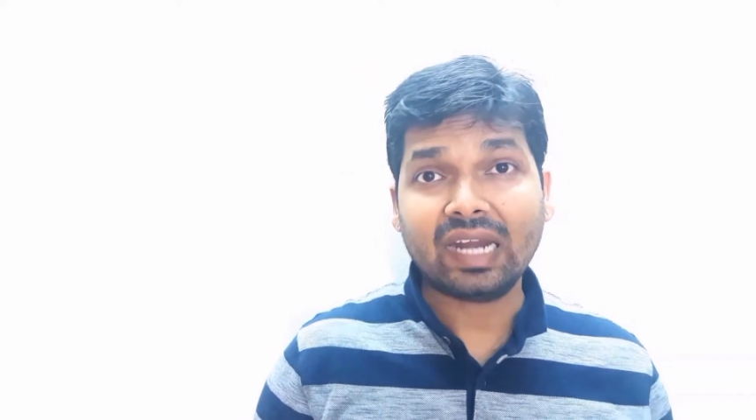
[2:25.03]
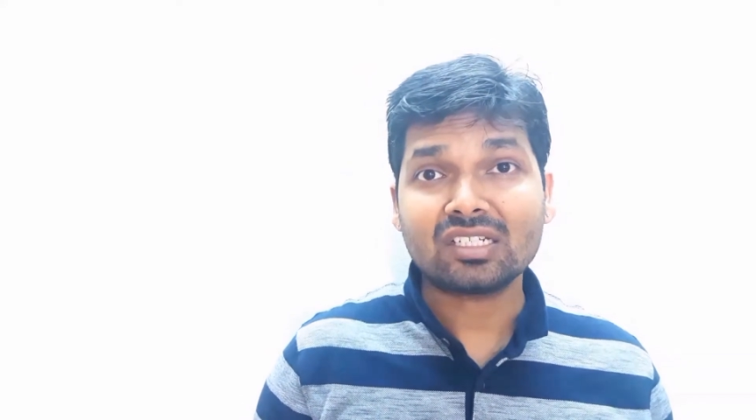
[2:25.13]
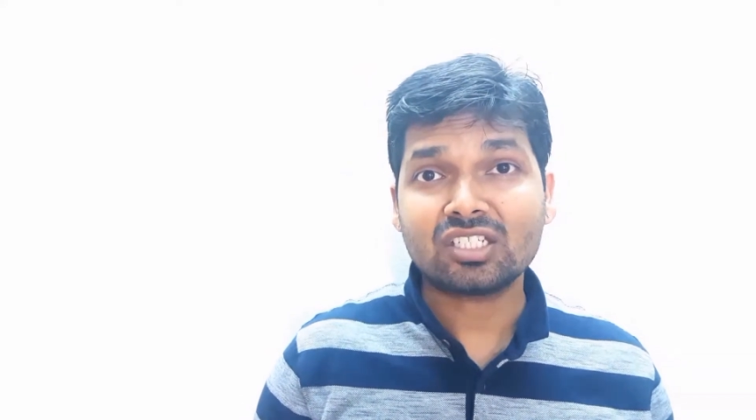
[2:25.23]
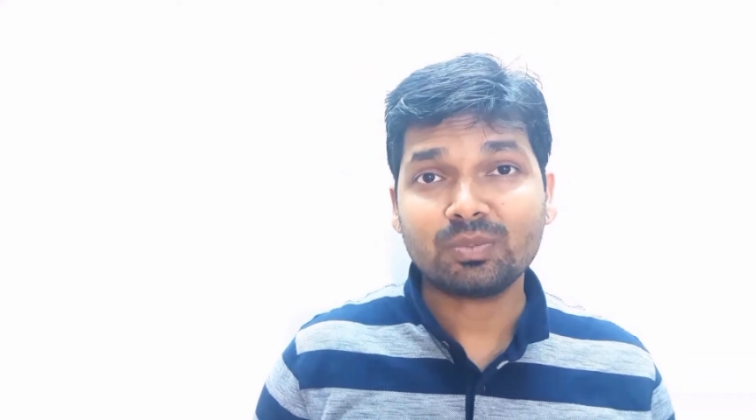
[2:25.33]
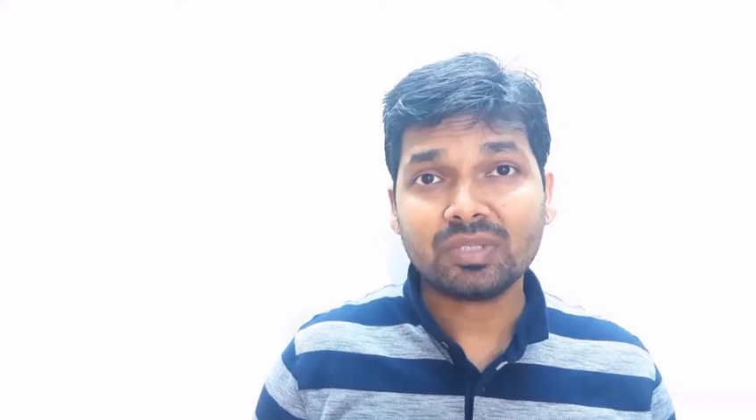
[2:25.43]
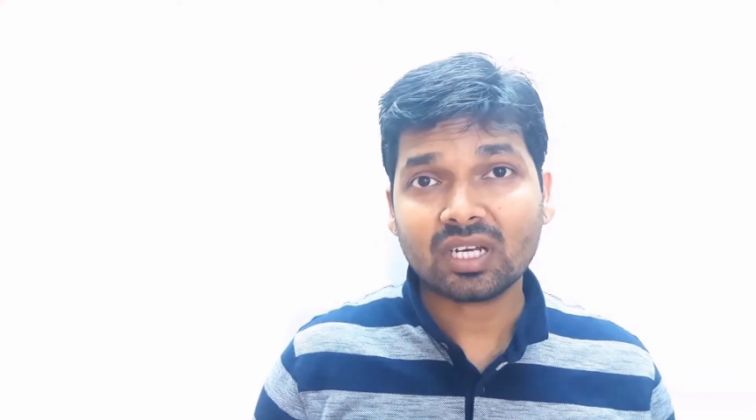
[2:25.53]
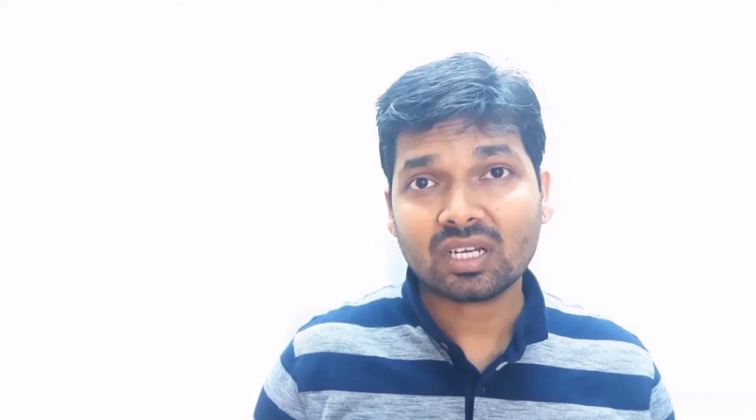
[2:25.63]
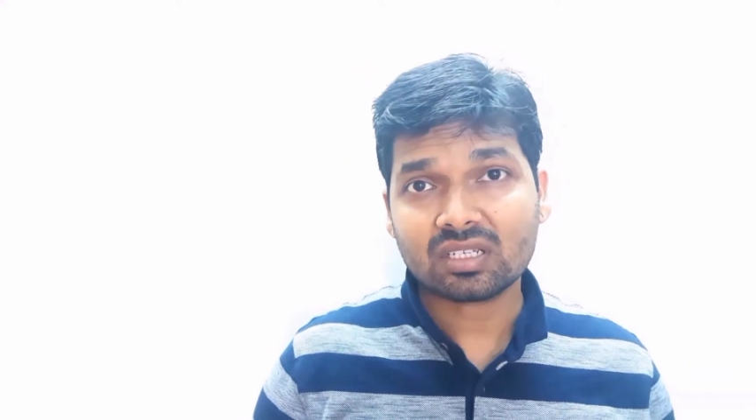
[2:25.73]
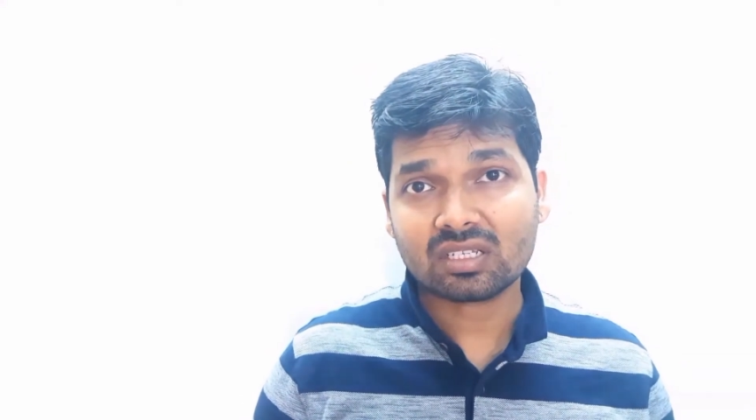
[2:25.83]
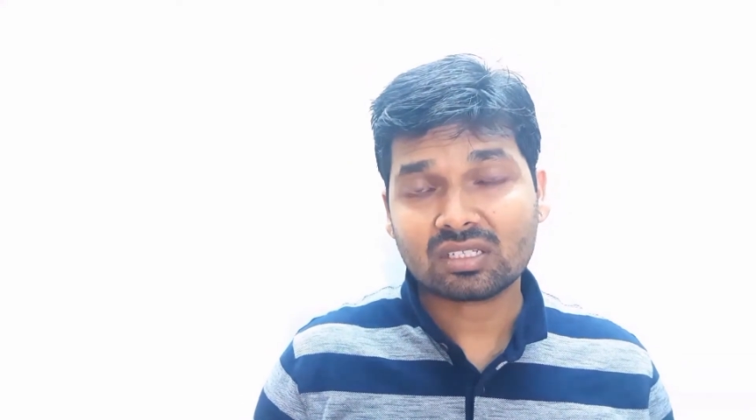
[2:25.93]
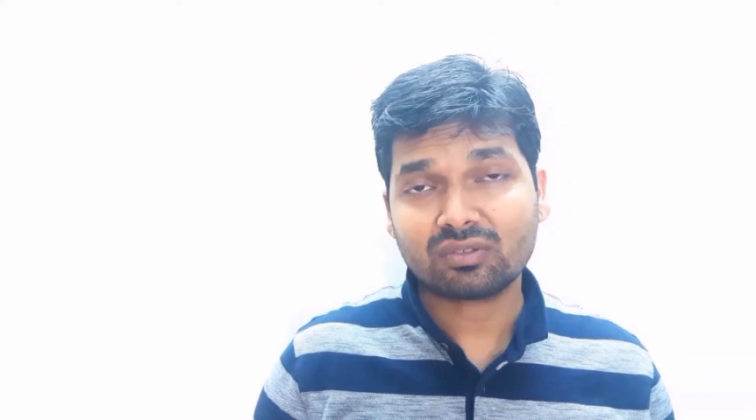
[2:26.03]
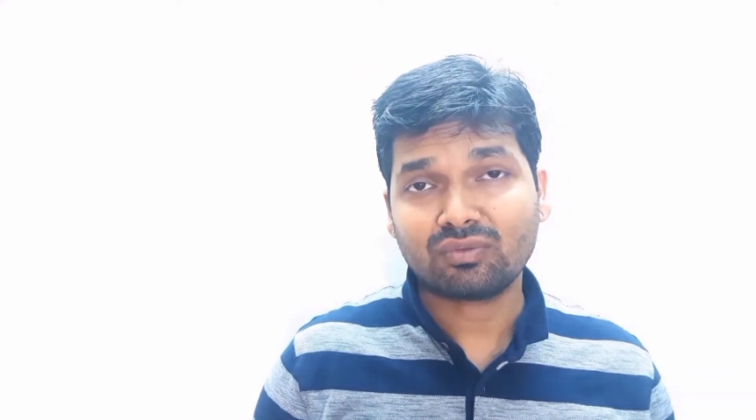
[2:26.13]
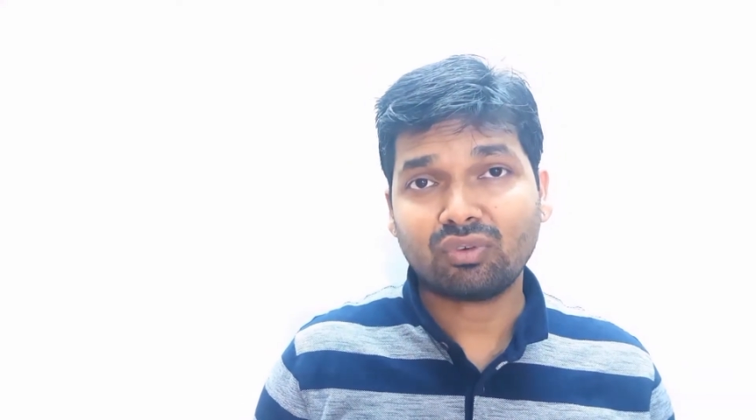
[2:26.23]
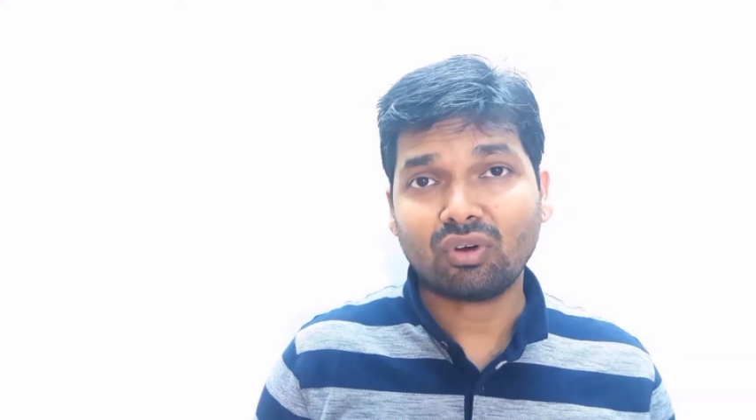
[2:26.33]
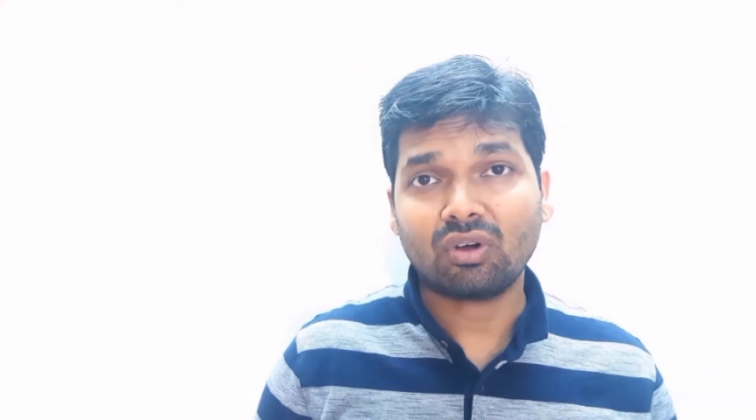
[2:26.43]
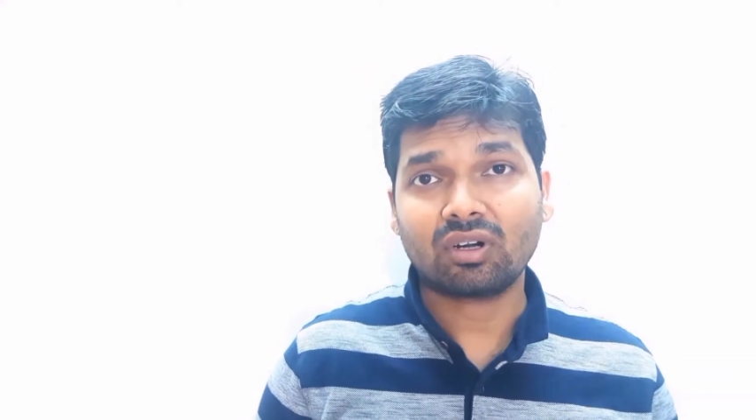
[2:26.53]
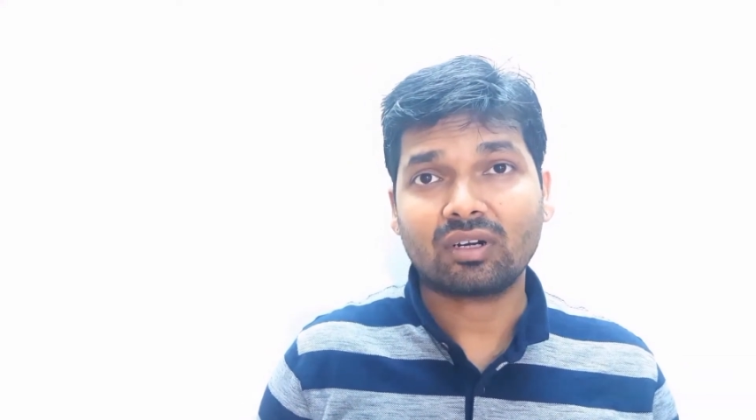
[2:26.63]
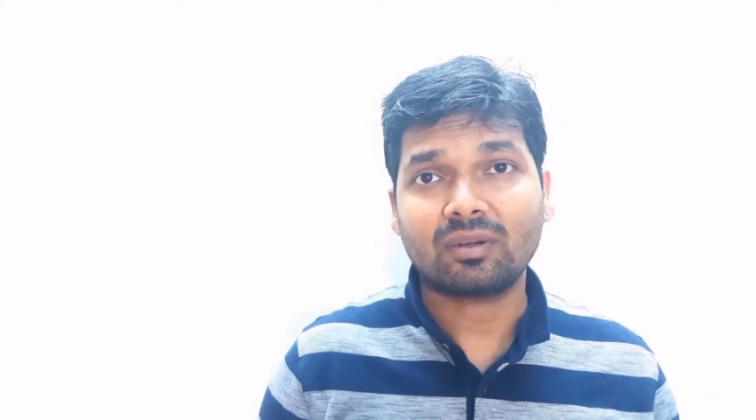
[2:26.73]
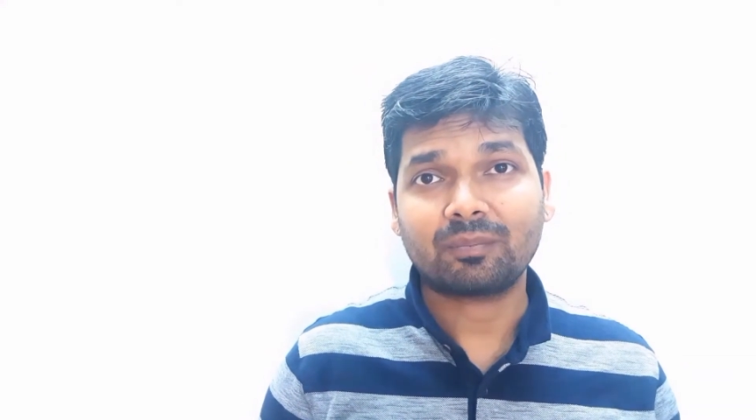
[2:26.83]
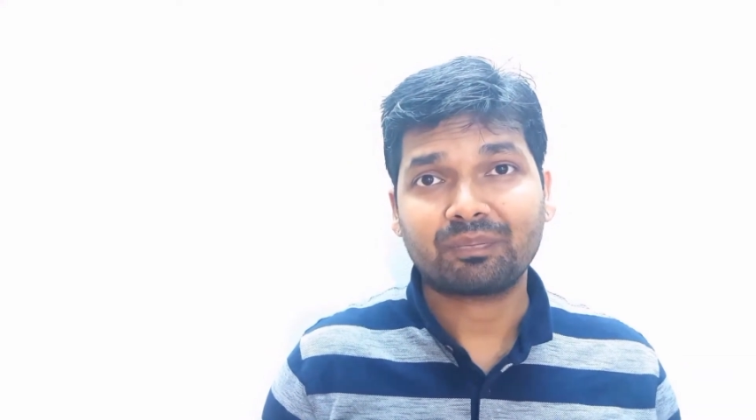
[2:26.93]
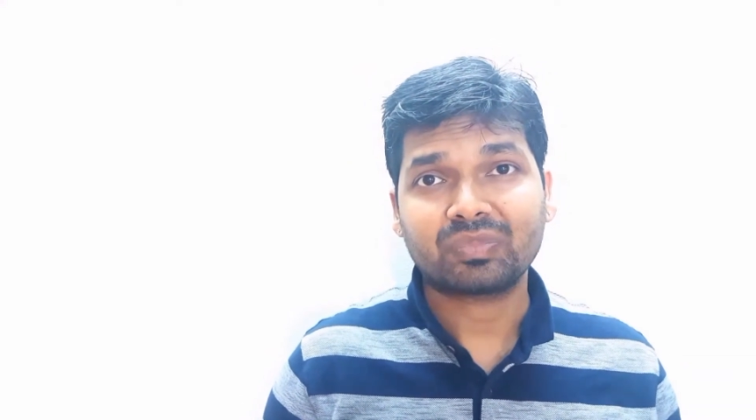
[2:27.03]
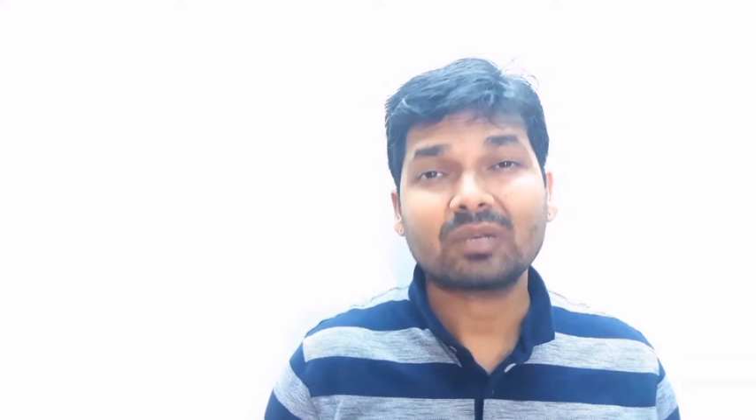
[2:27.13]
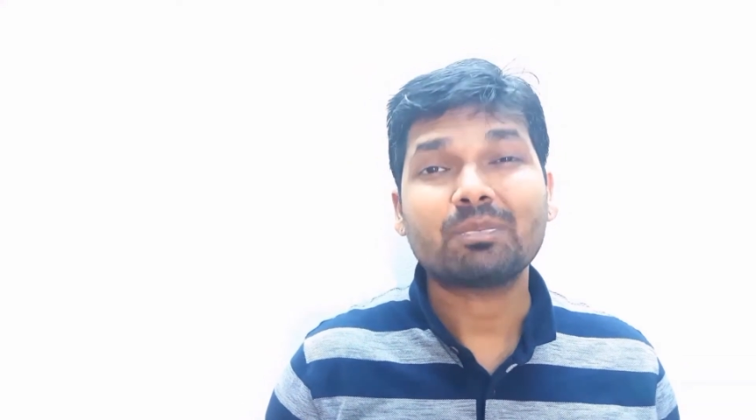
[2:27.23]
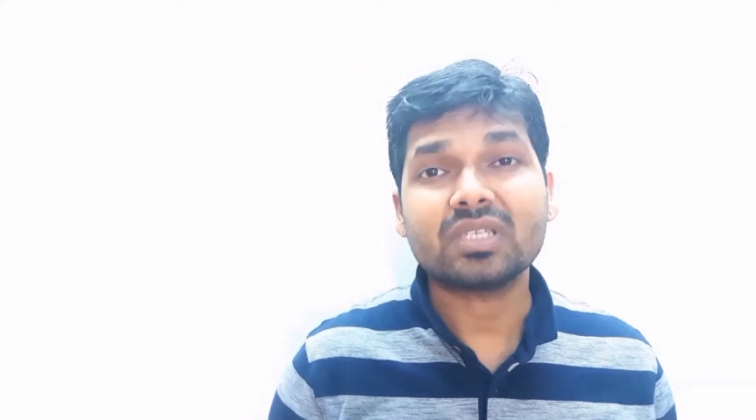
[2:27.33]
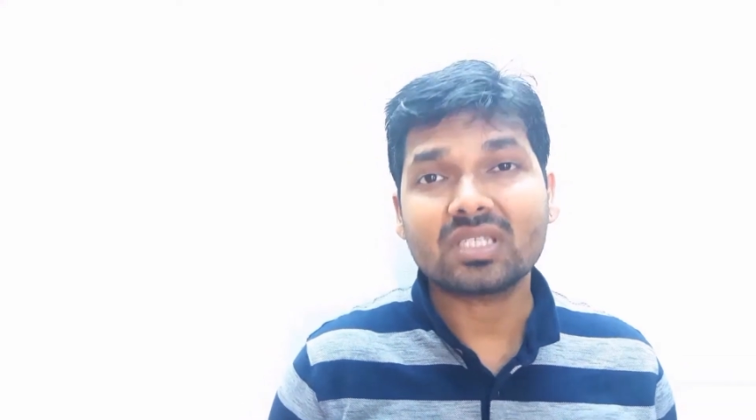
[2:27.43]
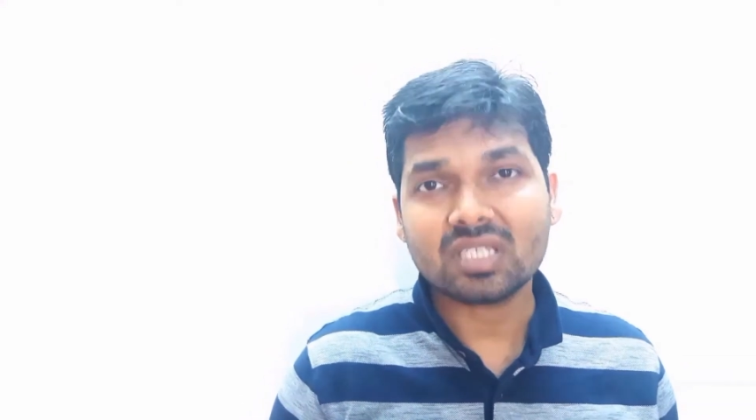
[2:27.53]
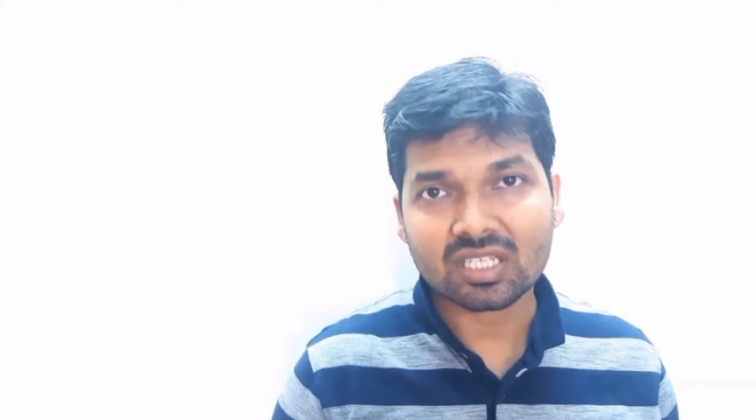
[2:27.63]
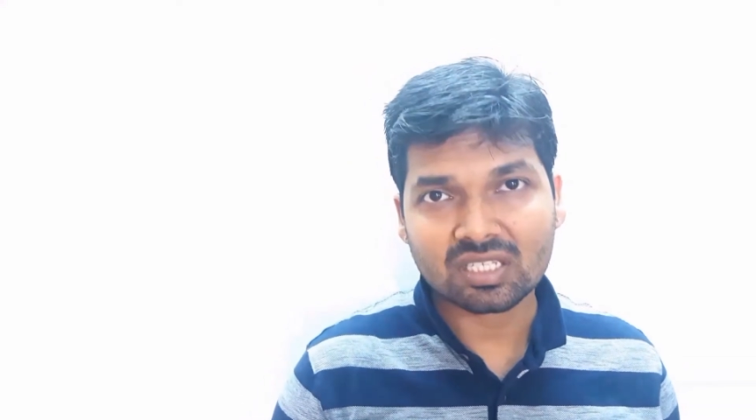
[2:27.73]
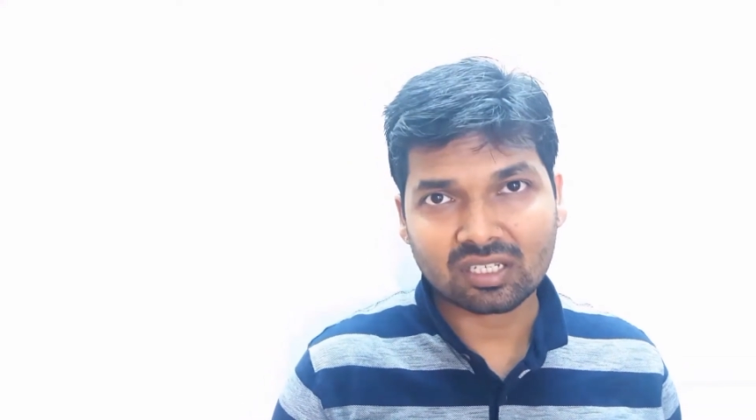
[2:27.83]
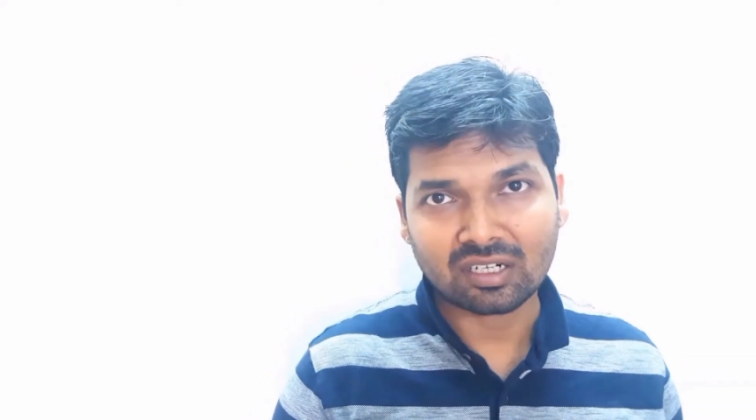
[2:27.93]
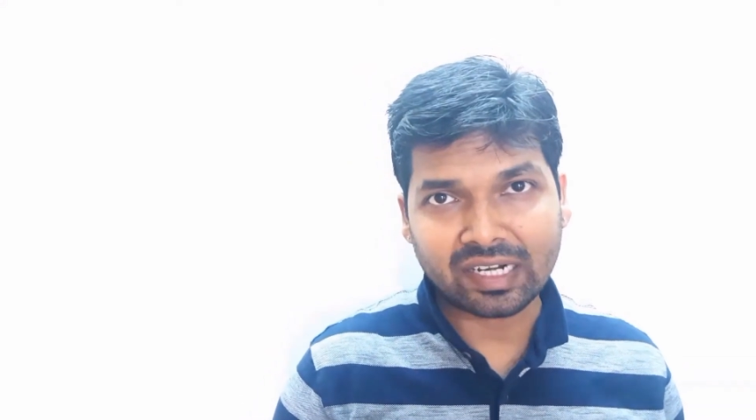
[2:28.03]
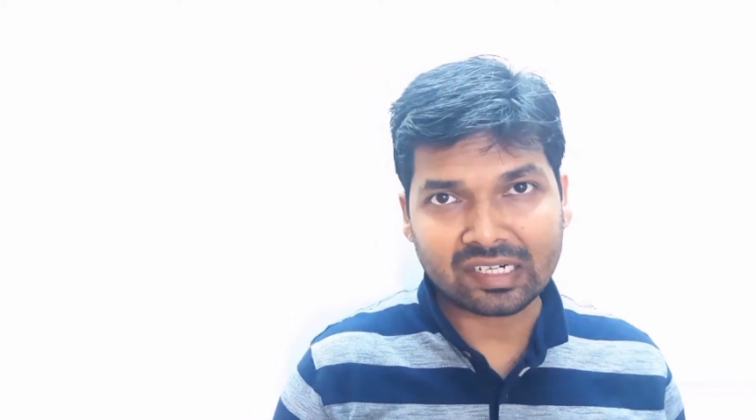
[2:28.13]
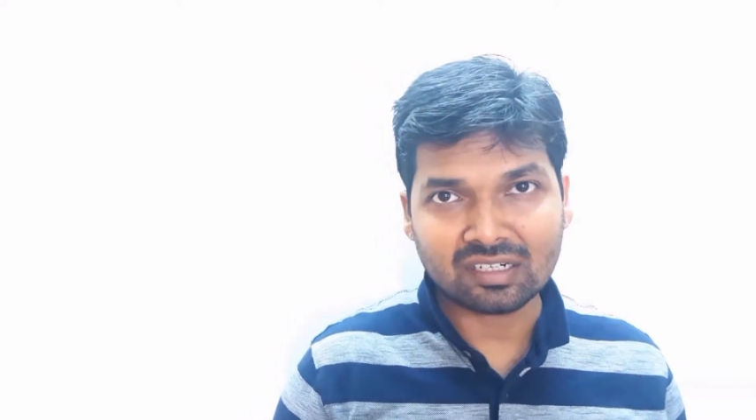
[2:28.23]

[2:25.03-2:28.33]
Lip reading: and GPRS for PCS